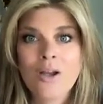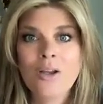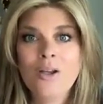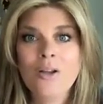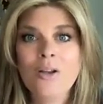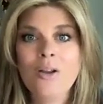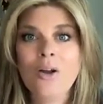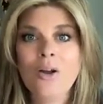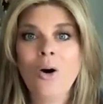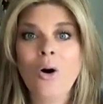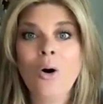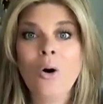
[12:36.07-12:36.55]

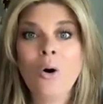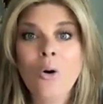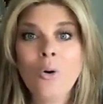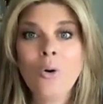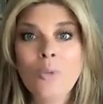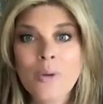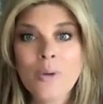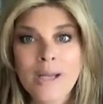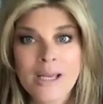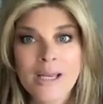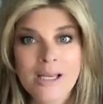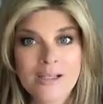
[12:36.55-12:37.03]
You'll
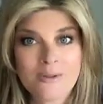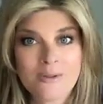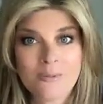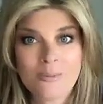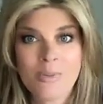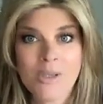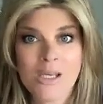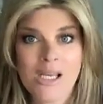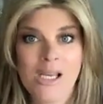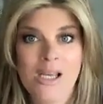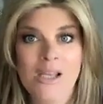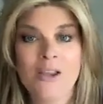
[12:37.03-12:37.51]
always
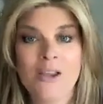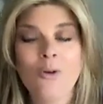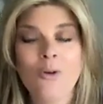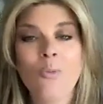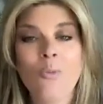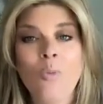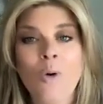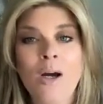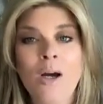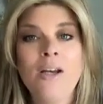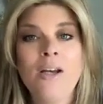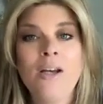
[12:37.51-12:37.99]
be the
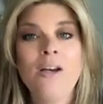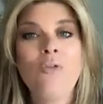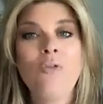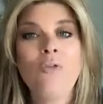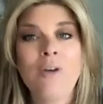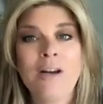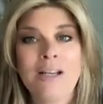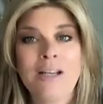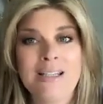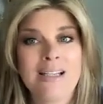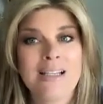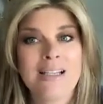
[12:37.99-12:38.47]
one
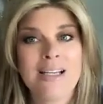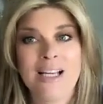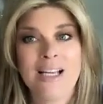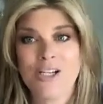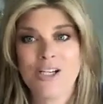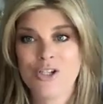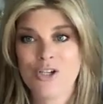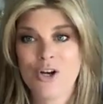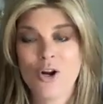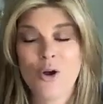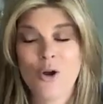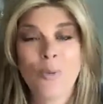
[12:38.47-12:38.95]

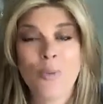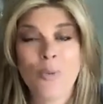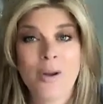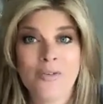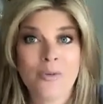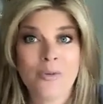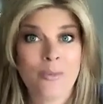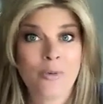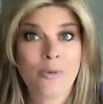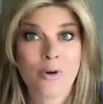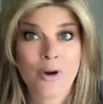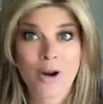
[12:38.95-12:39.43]
resignation away
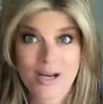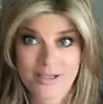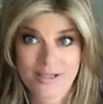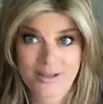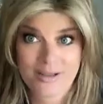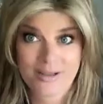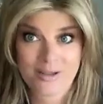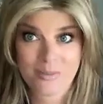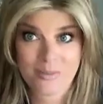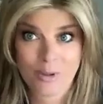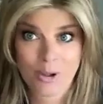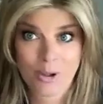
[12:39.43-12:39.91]
from
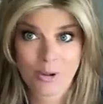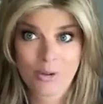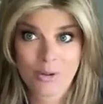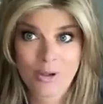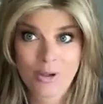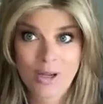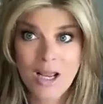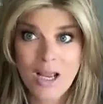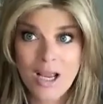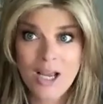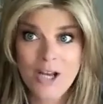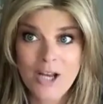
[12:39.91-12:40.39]
crisis
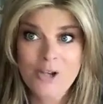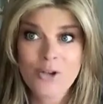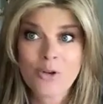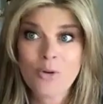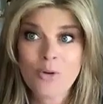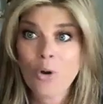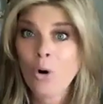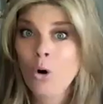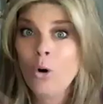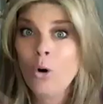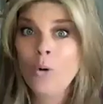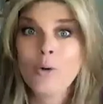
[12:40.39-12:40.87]
mode, and
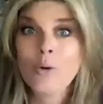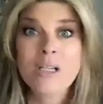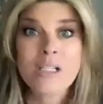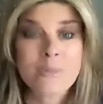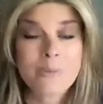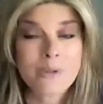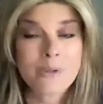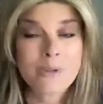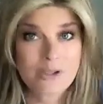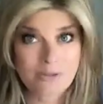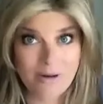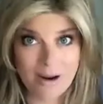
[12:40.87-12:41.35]
you'll
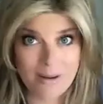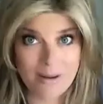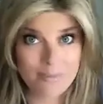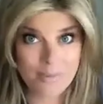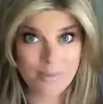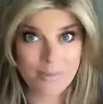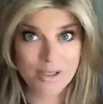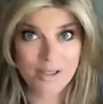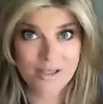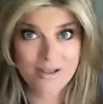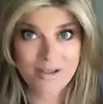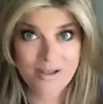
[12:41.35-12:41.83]
always be
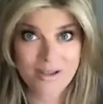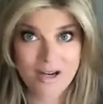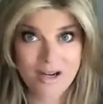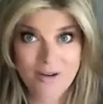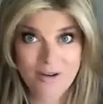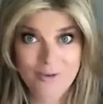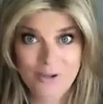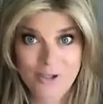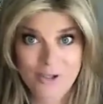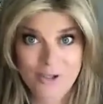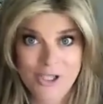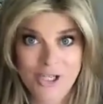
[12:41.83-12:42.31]
scrambling to
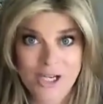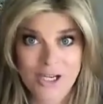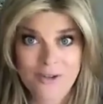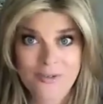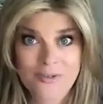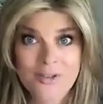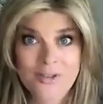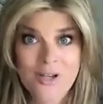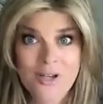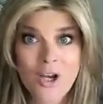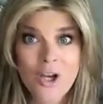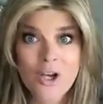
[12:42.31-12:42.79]
cover
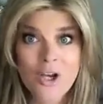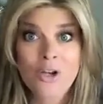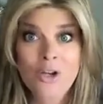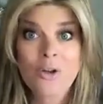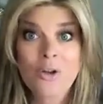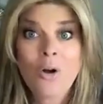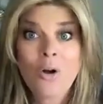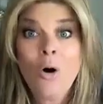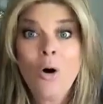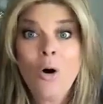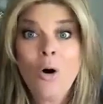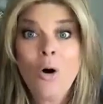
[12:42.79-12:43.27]
shifts.
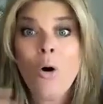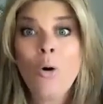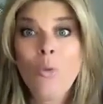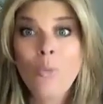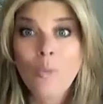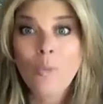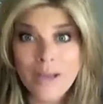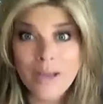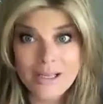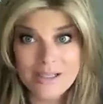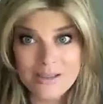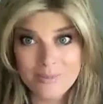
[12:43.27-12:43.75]
You'll
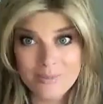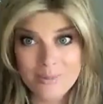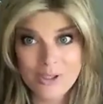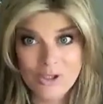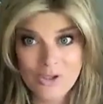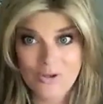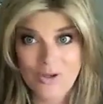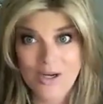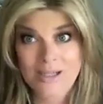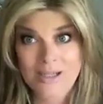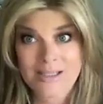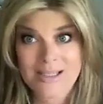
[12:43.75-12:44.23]
always be
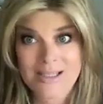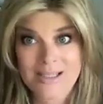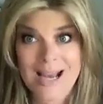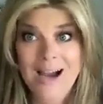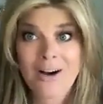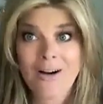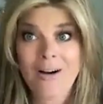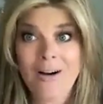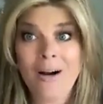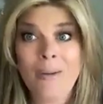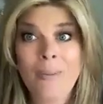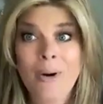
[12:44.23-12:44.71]
stressed
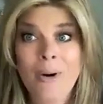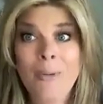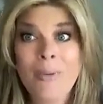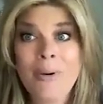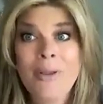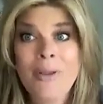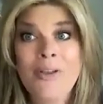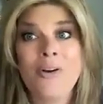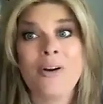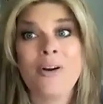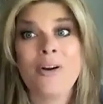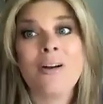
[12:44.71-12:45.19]
out about
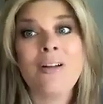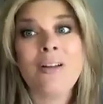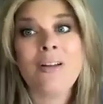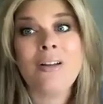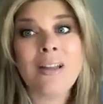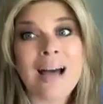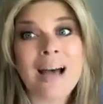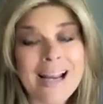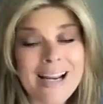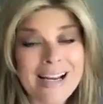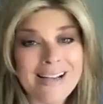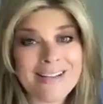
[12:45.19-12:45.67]
whether your
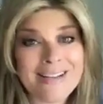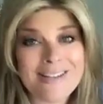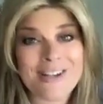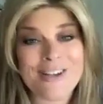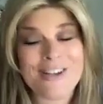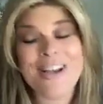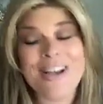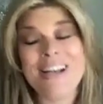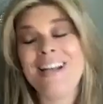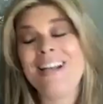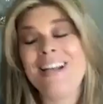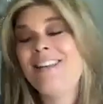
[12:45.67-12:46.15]
clients
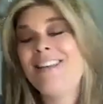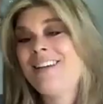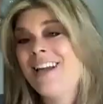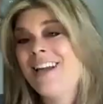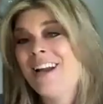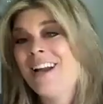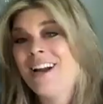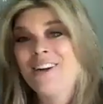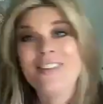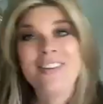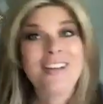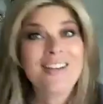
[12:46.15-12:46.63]
are getting the
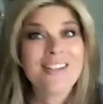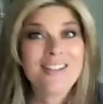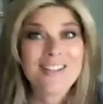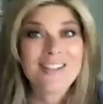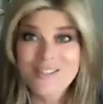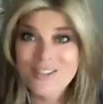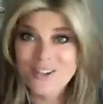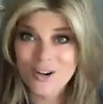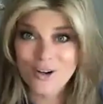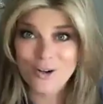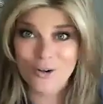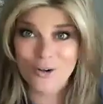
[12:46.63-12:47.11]
care they
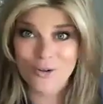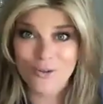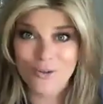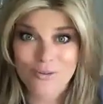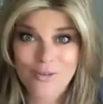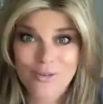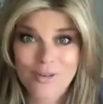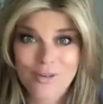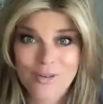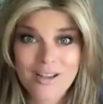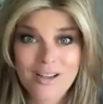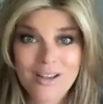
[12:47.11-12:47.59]

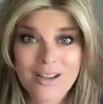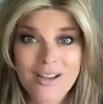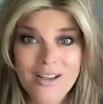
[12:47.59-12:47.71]
deserve.